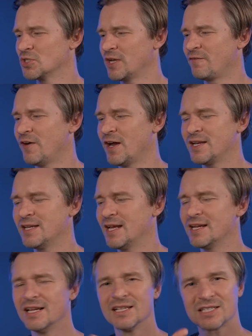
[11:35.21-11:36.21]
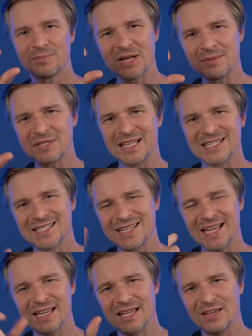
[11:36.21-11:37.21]
I find that sometimes they
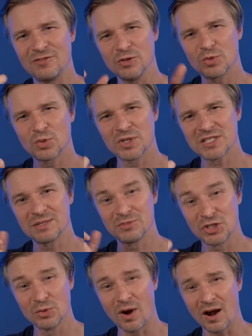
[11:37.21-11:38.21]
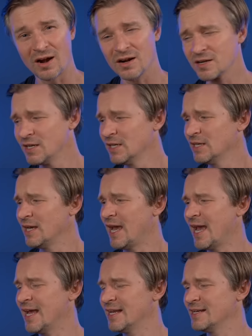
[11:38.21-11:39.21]
stick if you twist them too hard,
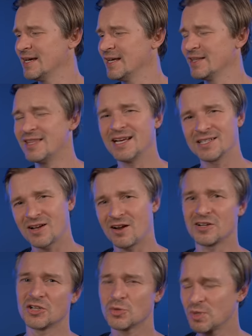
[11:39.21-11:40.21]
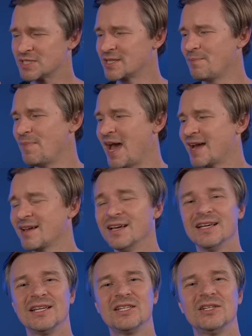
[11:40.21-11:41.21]
and then it's hard to twist them back.
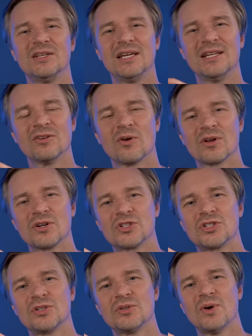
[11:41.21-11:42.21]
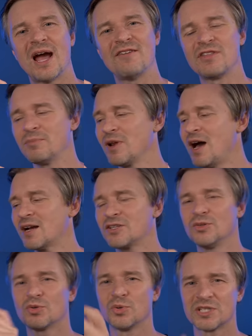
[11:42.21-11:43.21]
In order to have them locked,
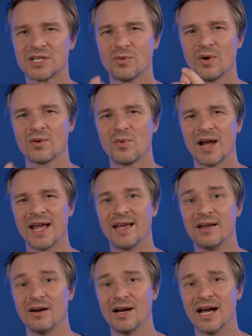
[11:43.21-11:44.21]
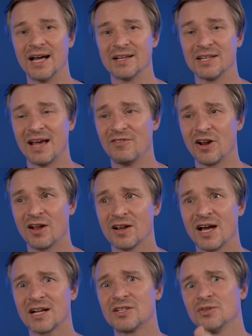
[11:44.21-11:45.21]
you twist it one way. To have it
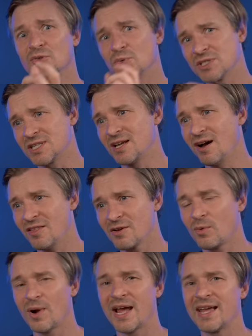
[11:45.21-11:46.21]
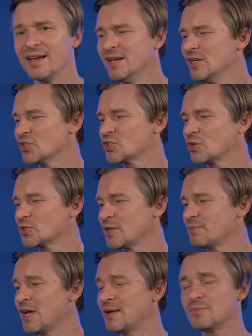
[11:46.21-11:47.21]
unlocked, you twist the other way. So
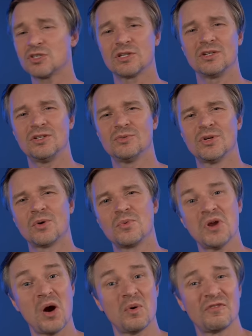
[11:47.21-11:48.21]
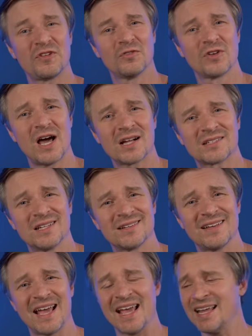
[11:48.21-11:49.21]
sometimes you don't know if you've locked it,
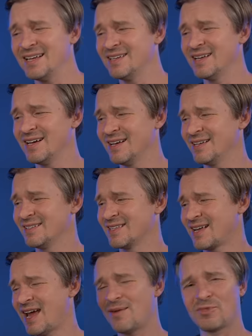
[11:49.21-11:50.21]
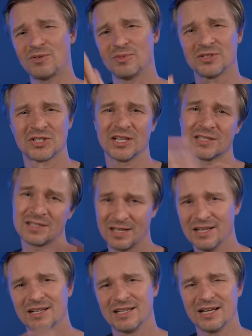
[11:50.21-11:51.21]
and the camera will just,
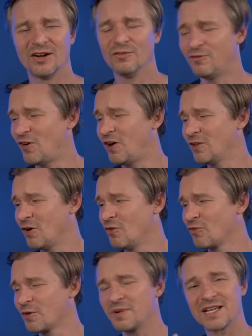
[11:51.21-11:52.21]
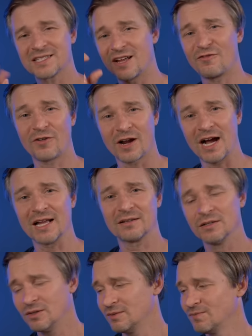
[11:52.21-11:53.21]
you know, fall over because I forgot
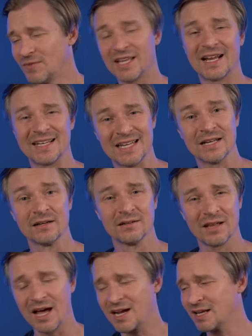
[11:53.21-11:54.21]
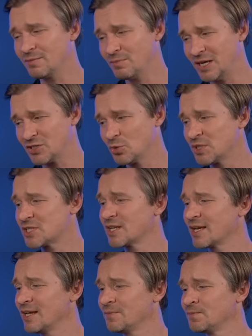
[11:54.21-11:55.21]
that I didn't lock it by
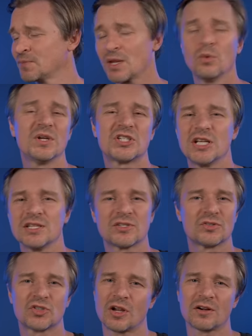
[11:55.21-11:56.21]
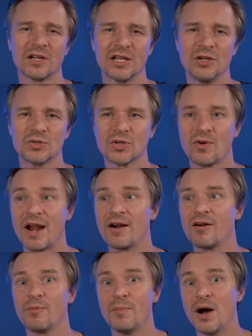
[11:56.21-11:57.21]
twisting it, which is certainly user
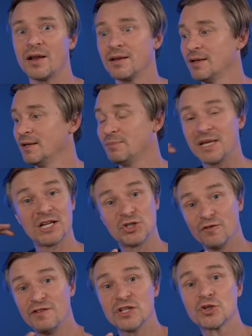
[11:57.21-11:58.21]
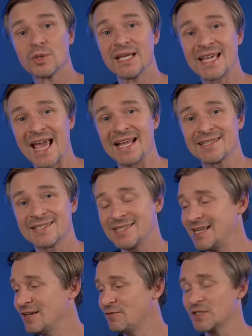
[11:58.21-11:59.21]
error, but because you visually can't
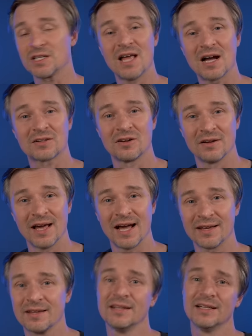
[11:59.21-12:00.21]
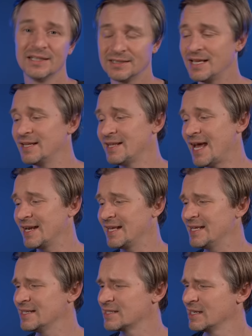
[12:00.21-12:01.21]
see if it's locked or not, then that
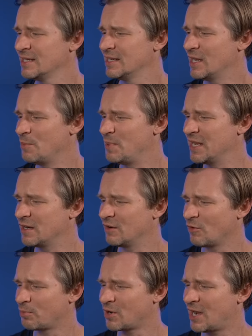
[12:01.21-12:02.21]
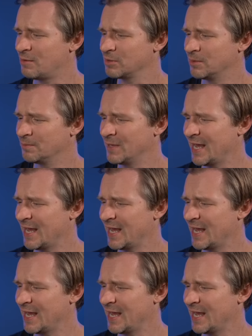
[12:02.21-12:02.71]
is a bit of a problem.